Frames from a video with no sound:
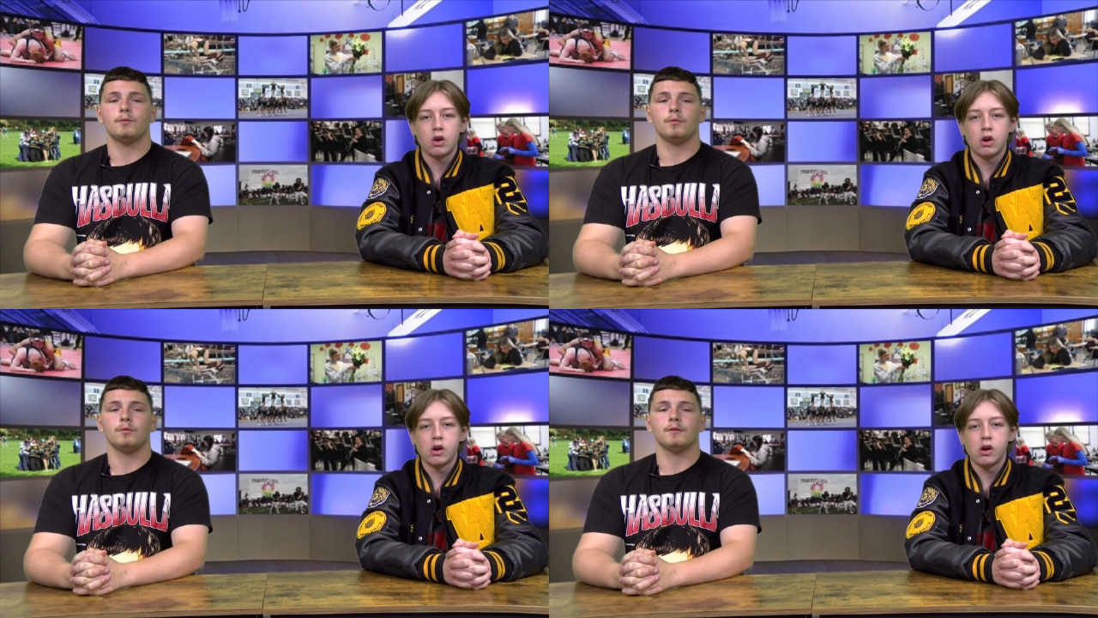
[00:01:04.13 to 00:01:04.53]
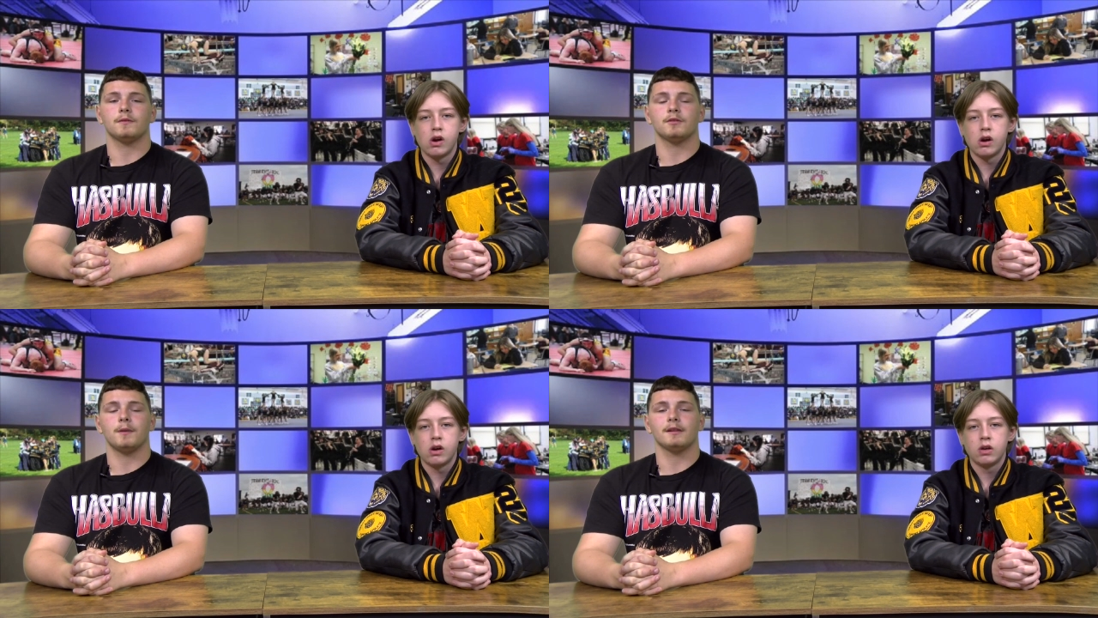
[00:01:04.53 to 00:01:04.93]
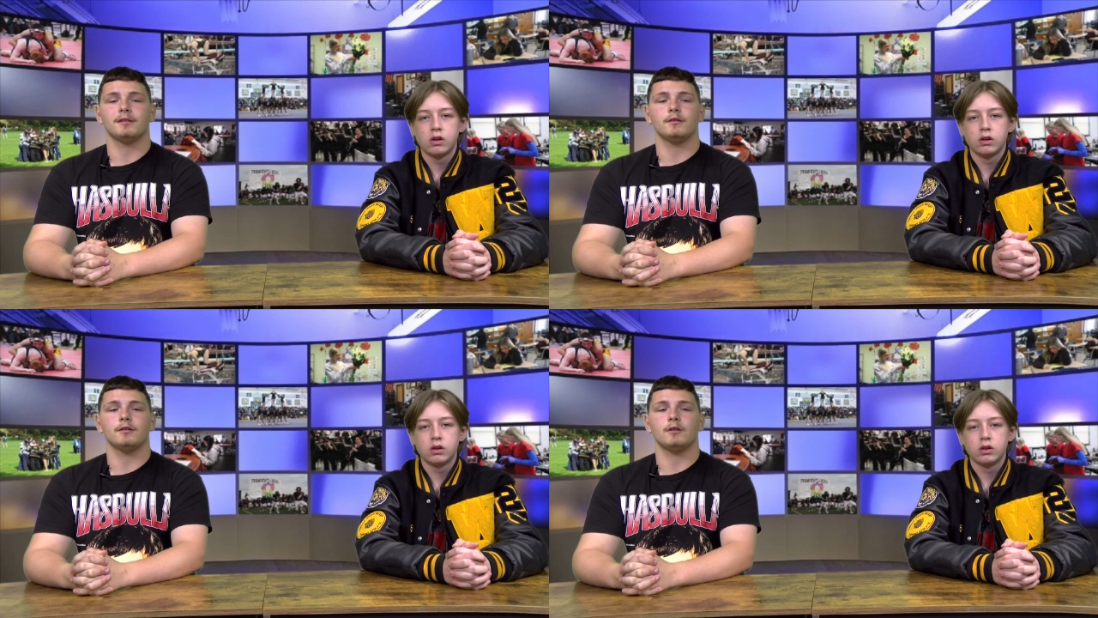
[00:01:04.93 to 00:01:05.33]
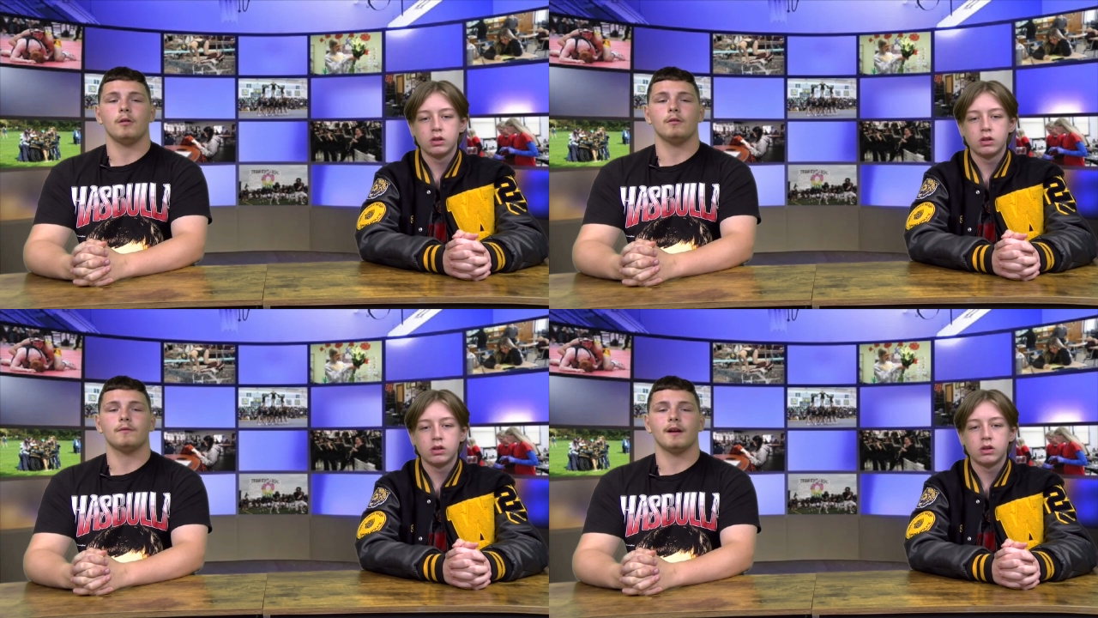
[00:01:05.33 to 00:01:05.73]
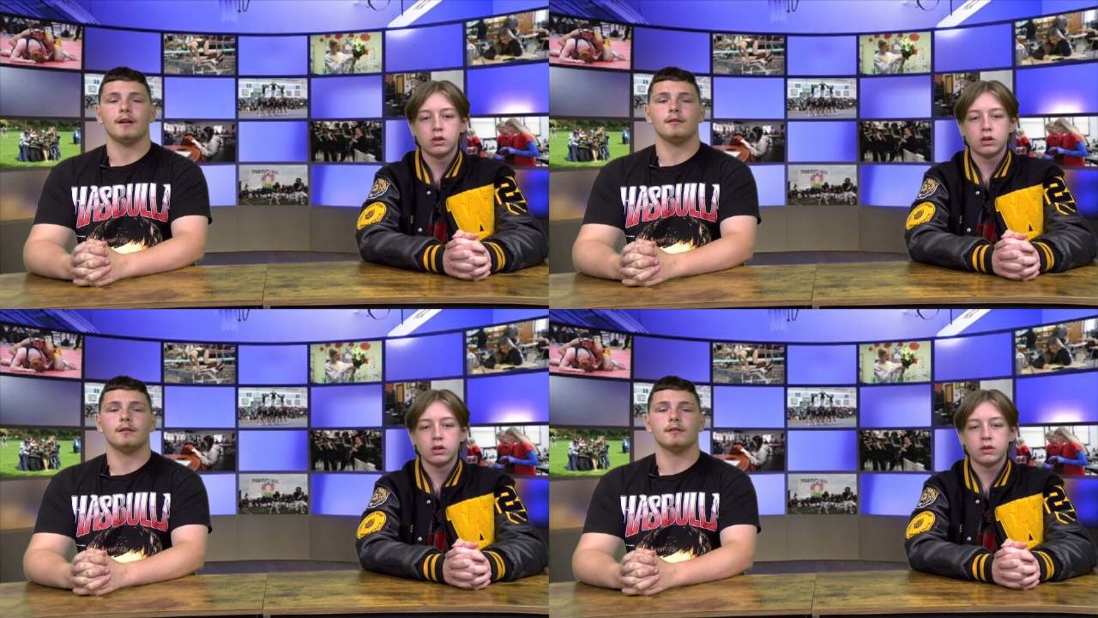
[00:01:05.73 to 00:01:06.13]
Speaker 1: rules for spectator code of
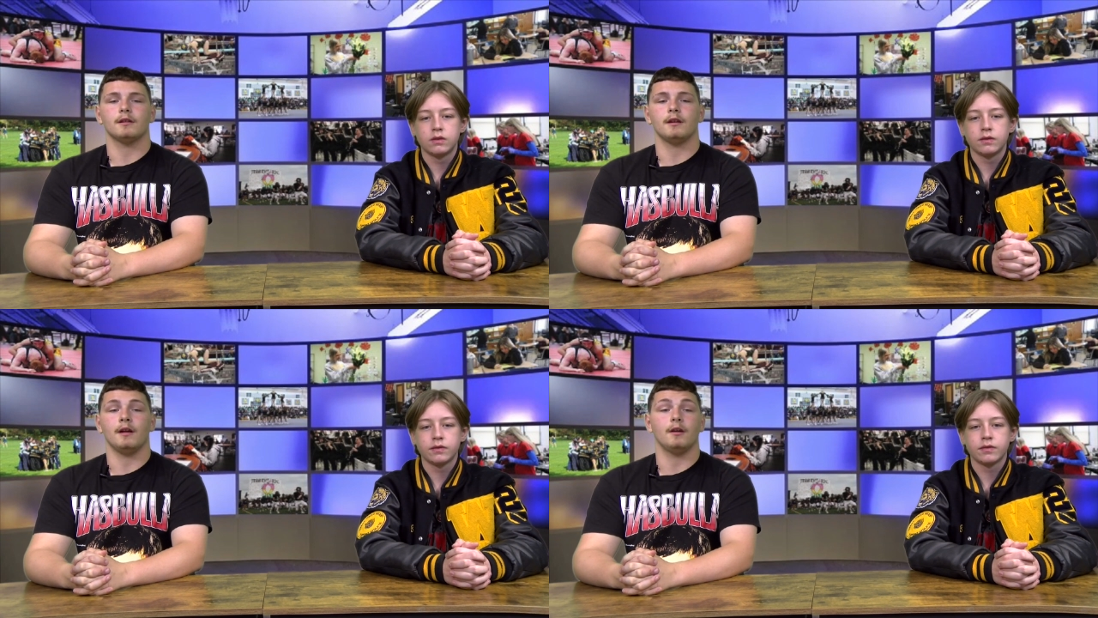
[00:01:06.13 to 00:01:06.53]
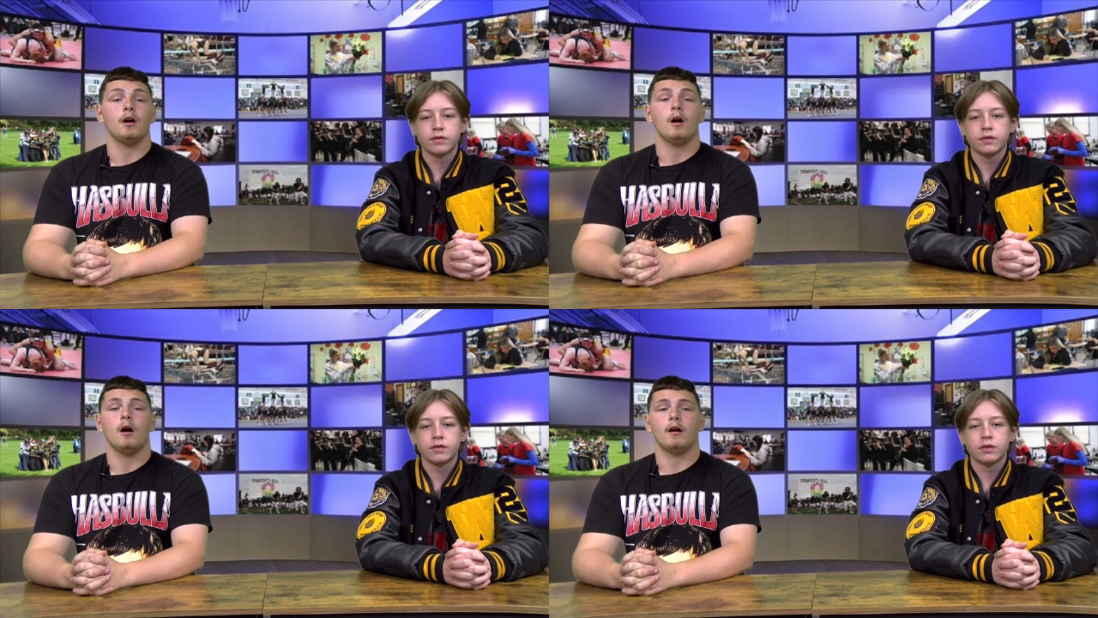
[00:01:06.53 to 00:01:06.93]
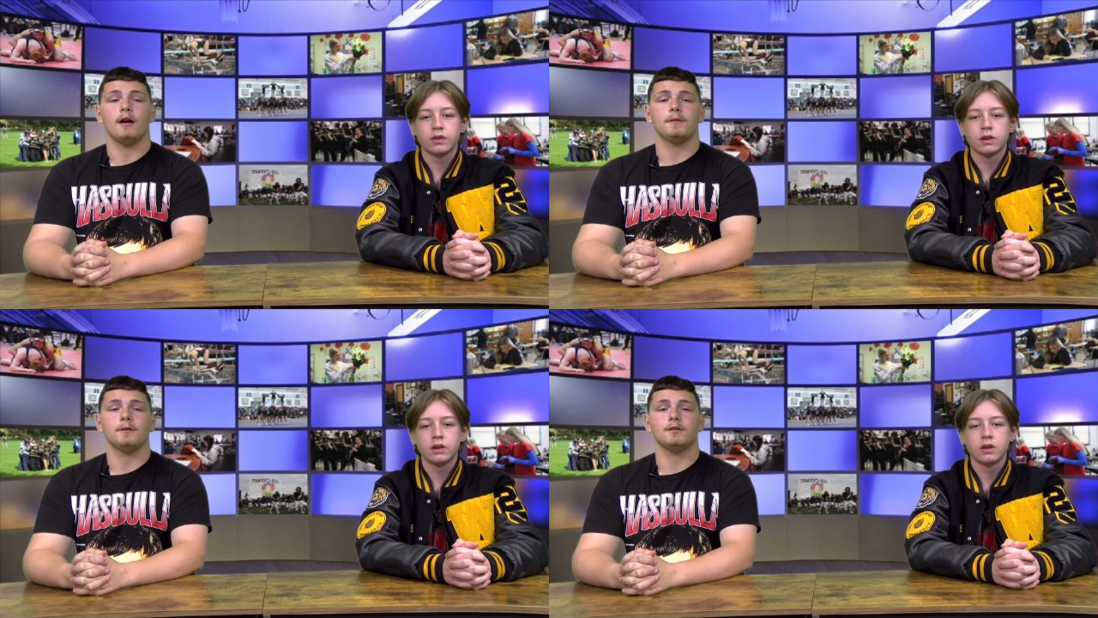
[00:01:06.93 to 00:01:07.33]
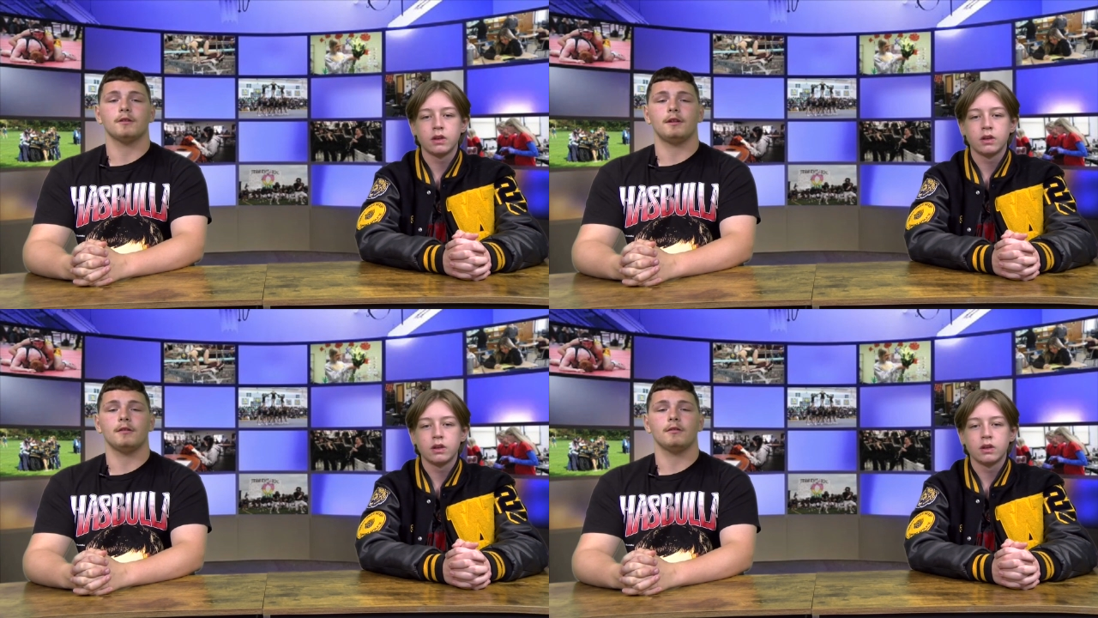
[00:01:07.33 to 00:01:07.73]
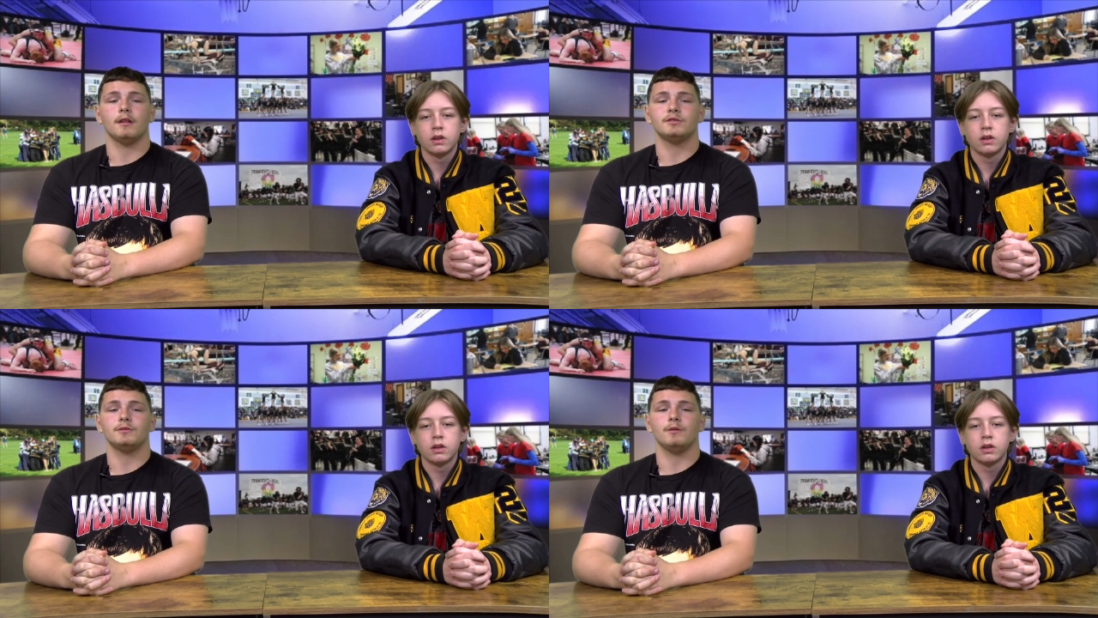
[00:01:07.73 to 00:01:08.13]
conduct, and our athletes are here to
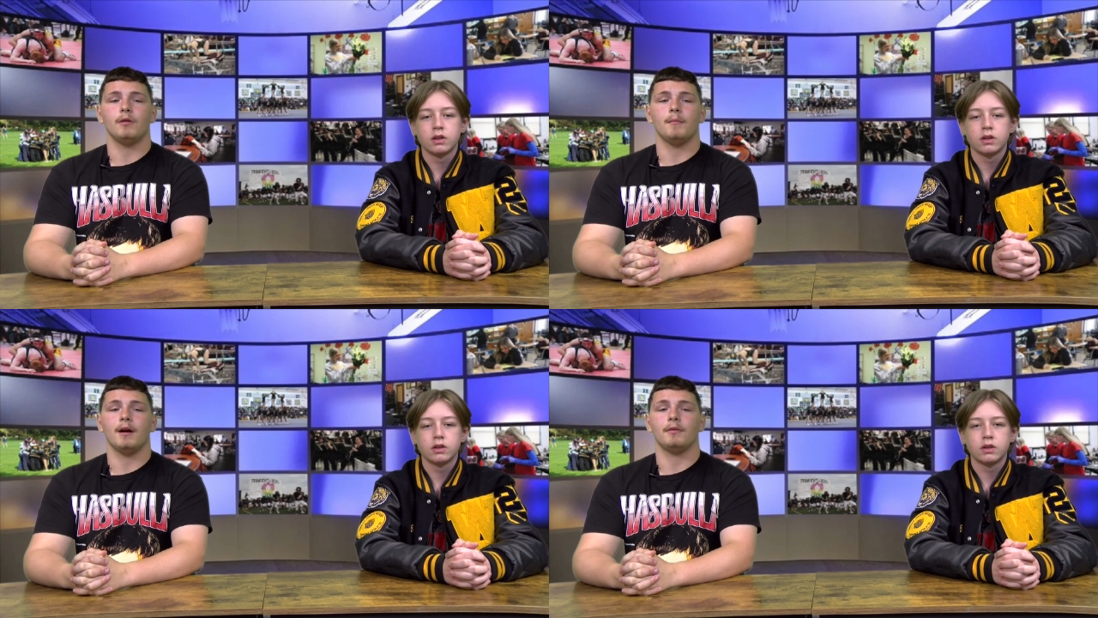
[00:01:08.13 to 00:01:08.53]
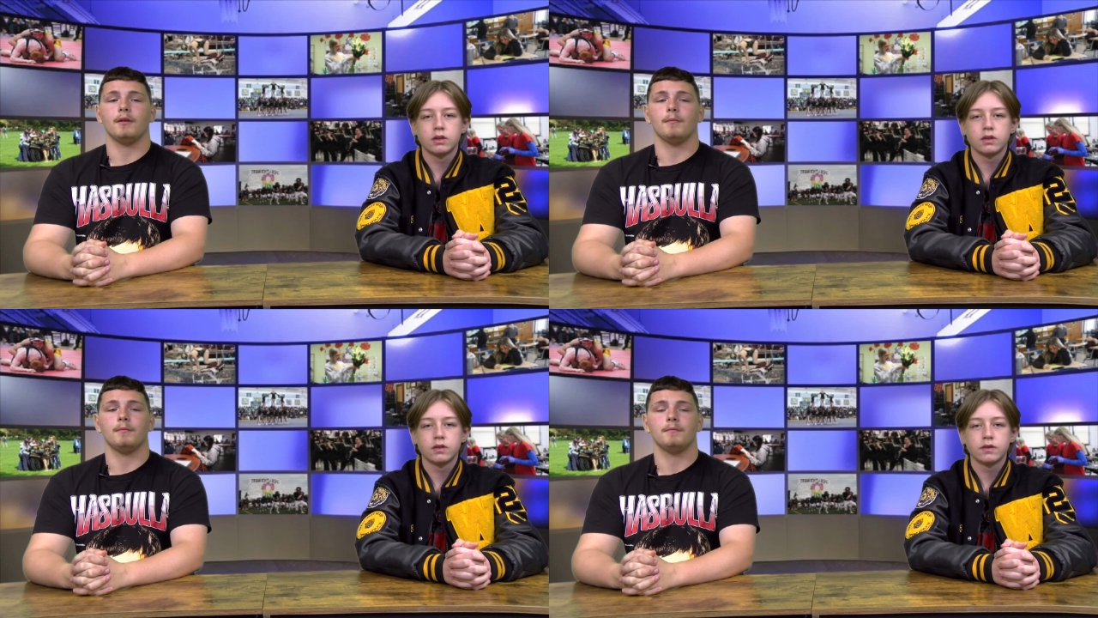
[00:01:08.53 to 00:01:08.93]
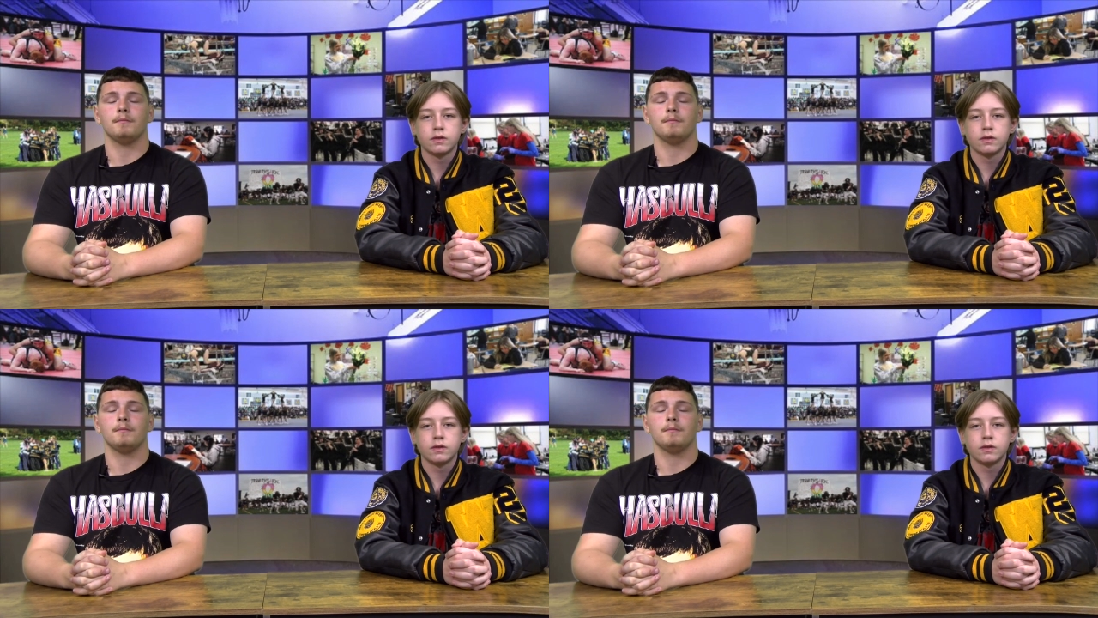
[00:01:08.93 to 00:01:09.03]
let you know about them.